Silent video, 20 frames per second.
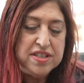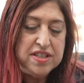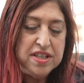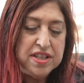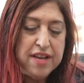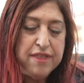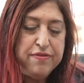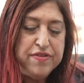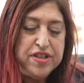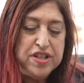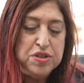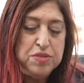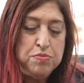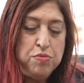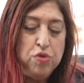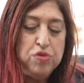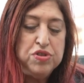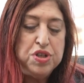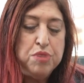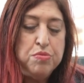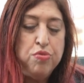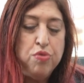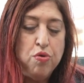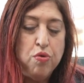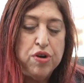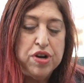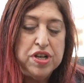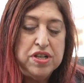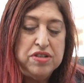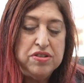what is it that feels most
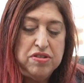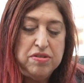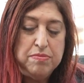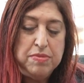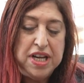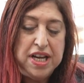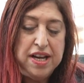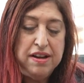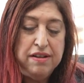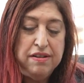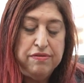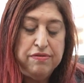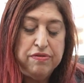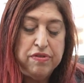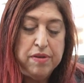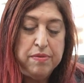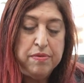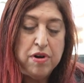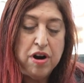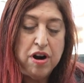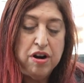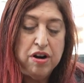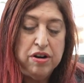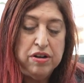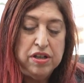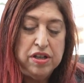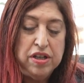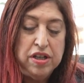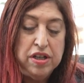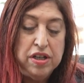important to me from
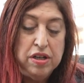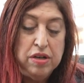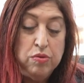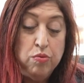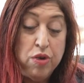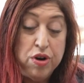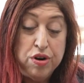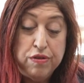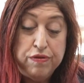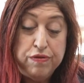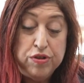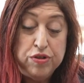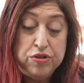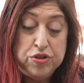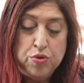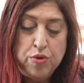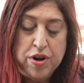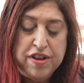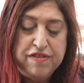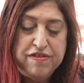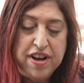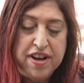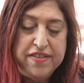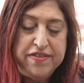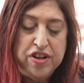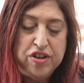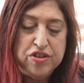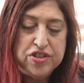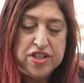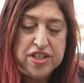our wonderful
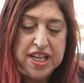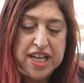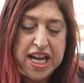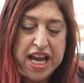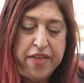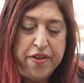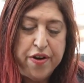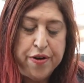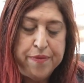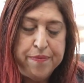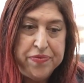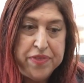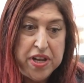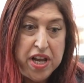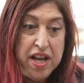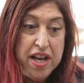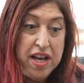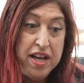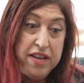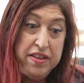25 years together?